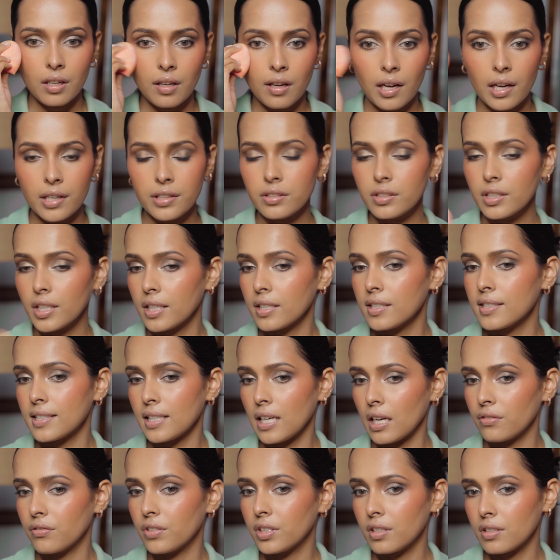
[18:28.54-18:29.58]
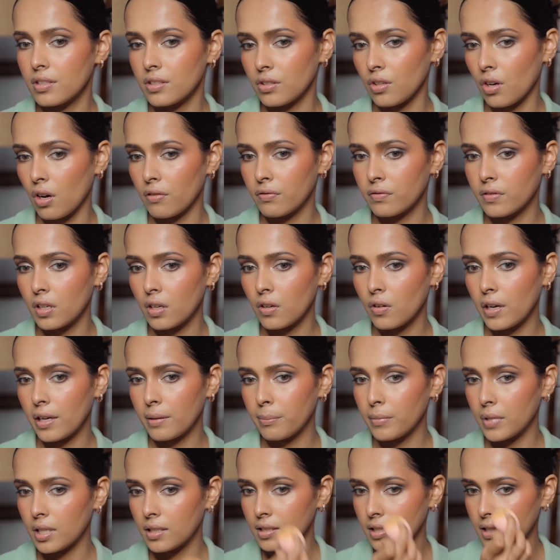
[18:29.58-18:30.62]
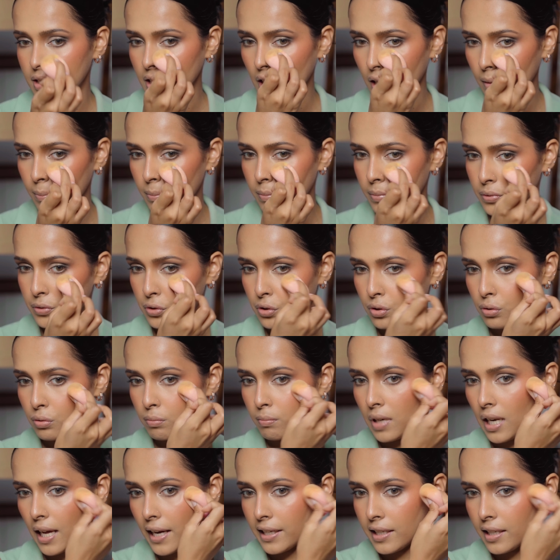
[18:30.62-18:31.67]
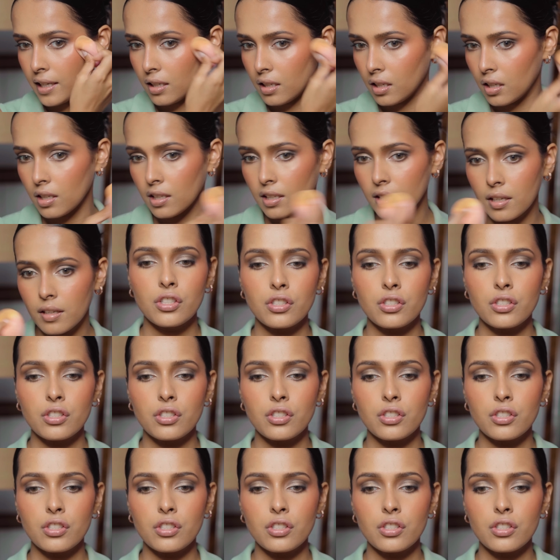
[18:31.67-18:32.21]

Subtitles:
And you can start with a soft glow and build it up to blinding look.